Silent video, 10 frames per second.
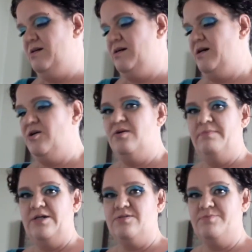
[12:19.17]
I couldn't
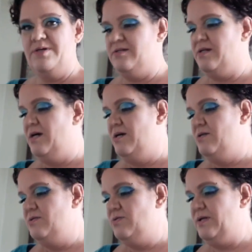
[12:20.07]
imagine paying
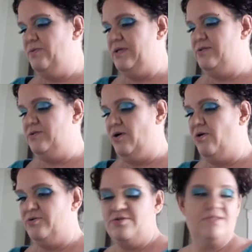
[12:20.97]

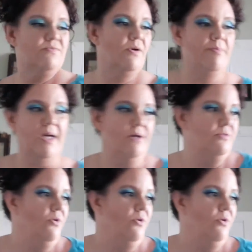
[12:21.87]
$21 for a pound of